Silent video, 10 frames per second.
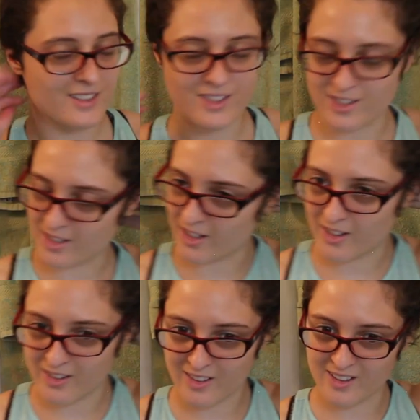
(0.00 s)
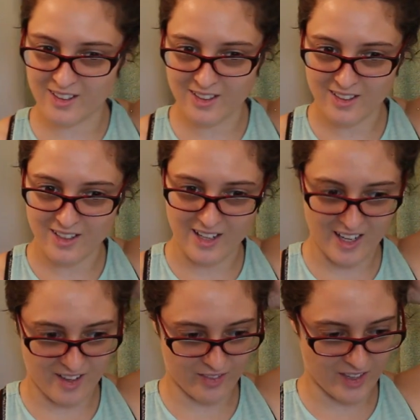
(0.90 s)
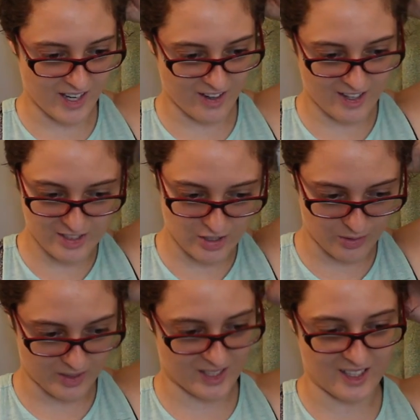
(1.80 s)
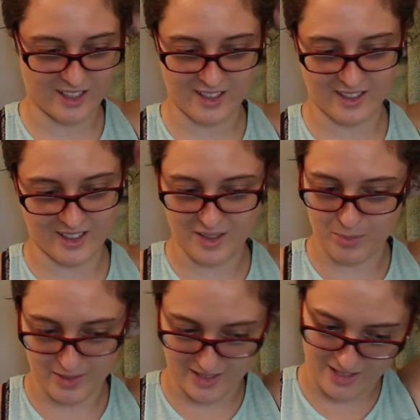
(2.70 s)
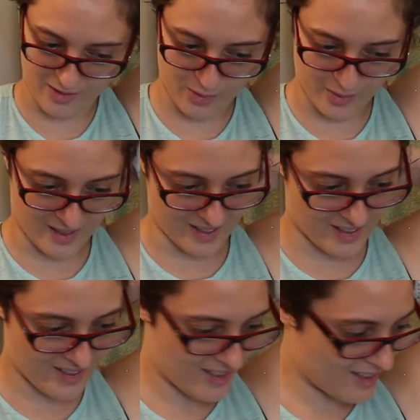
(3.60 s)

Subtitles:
so I have the hair I don't want to cut up and out of the way,